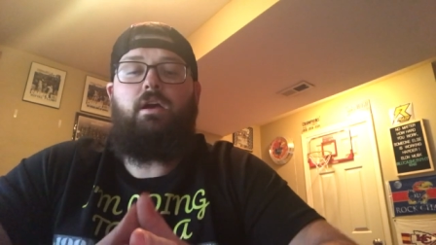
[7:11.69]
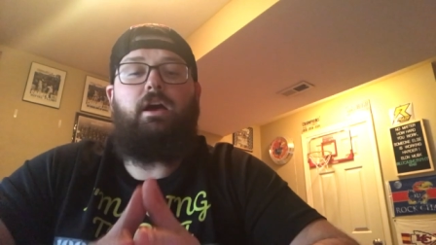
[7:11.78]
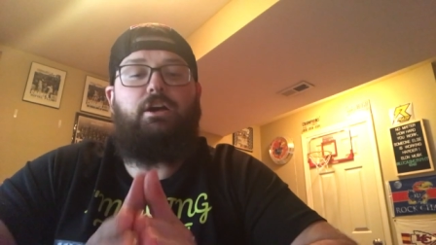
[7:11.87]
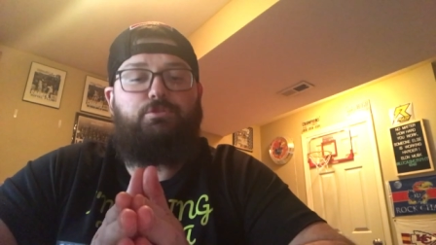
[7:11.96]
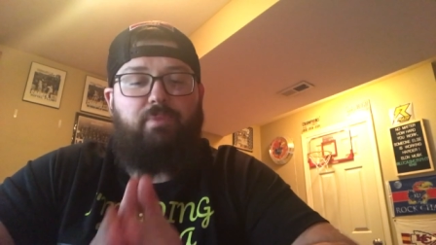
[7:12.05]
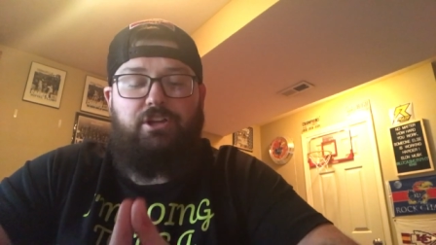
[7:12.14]

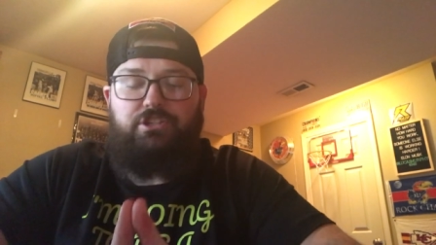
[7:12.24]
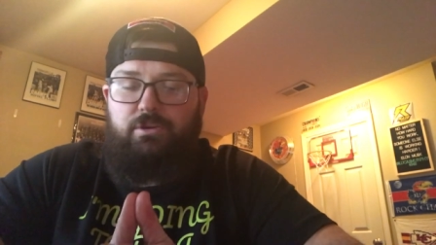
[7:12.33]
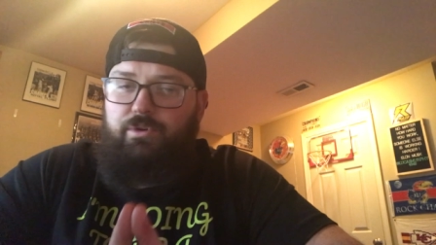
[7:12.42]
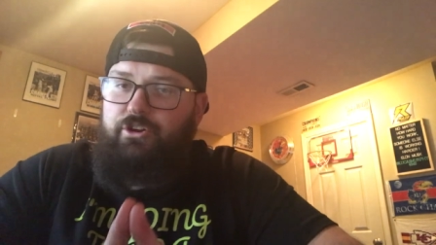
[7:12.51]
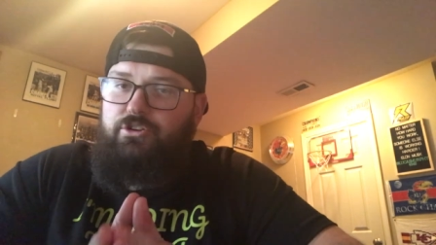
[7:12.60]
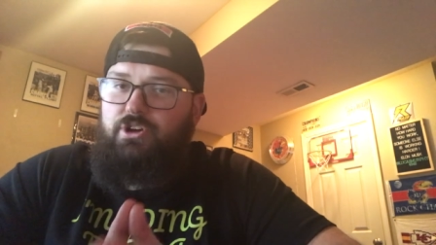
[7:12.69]
especially
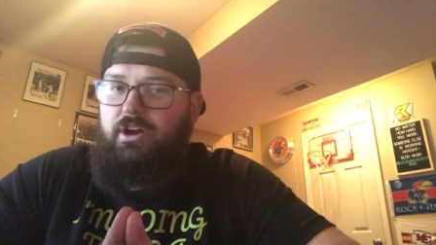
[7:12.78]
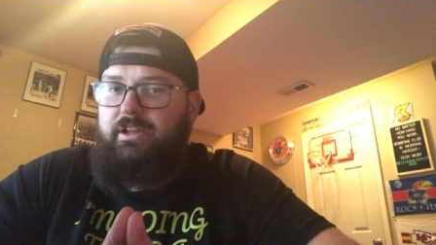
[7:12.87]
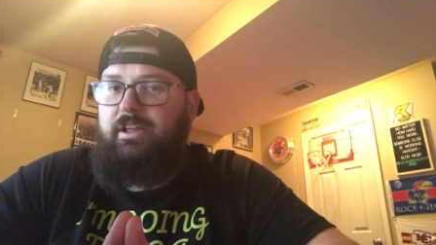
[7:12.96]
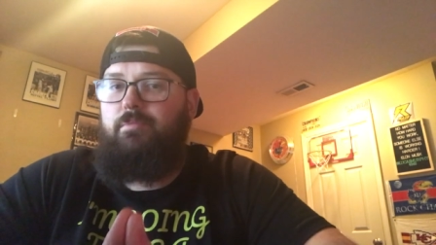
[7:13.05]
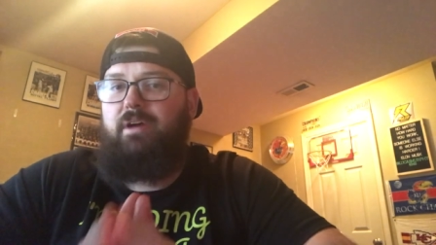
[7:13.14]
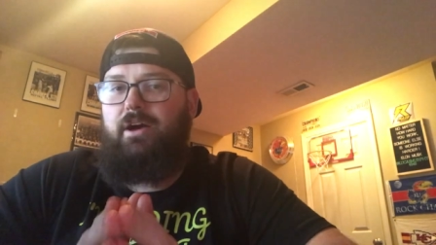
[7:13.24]
when you're talking
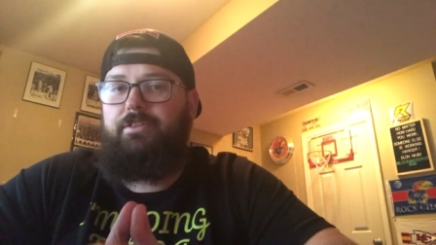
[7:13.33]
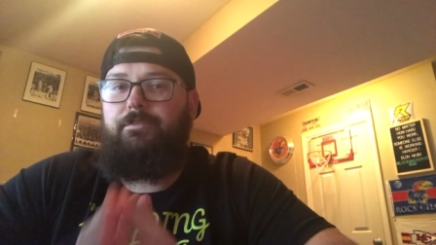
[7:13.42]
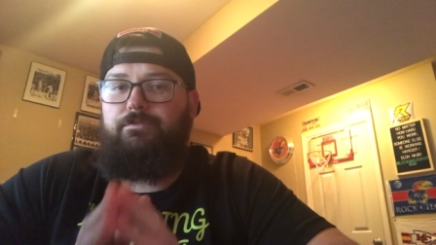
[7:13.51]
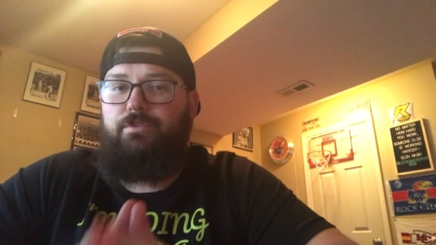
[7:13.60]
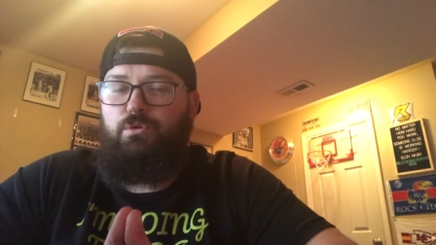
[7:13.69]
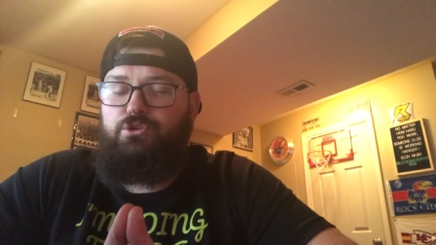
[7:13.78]
about the
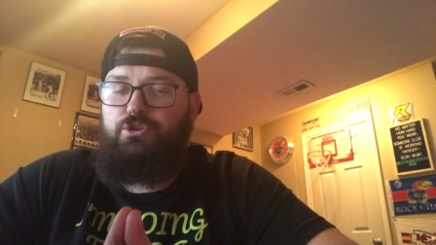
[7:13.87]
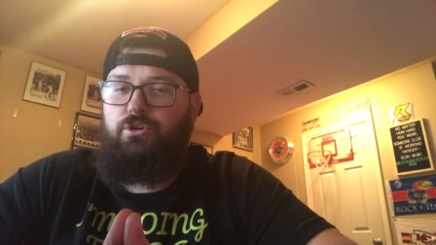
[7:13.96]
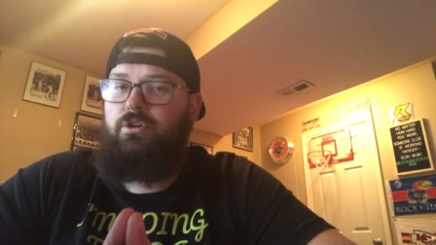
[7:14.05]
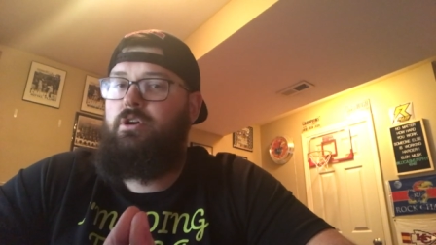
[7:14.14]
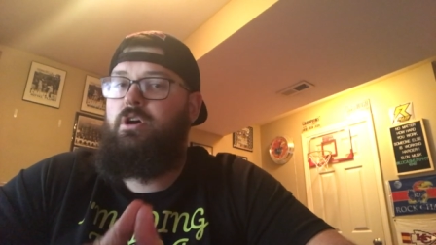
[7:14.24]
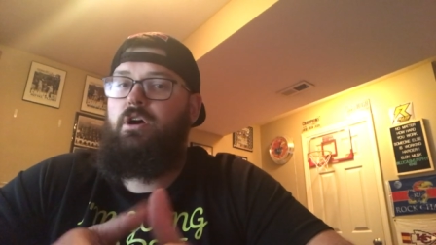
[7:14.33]

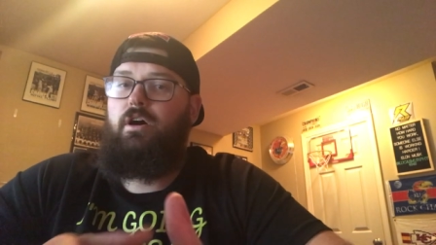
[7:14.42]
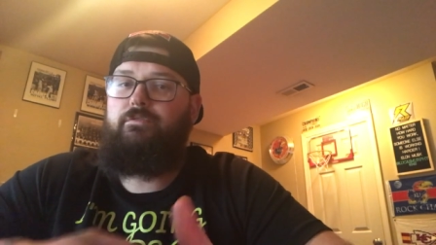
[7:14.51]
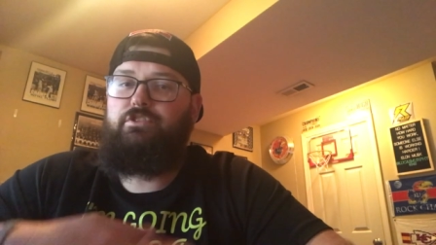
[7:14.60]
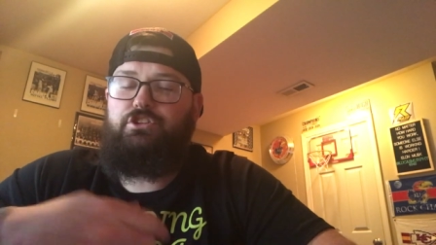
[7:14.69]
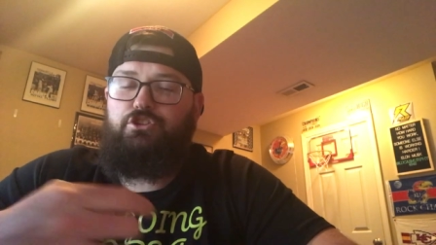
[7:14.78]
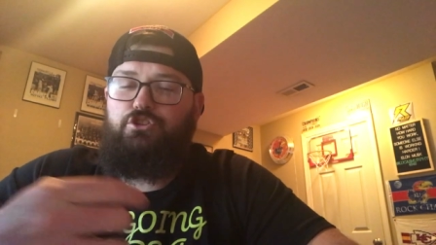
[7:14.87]
future of just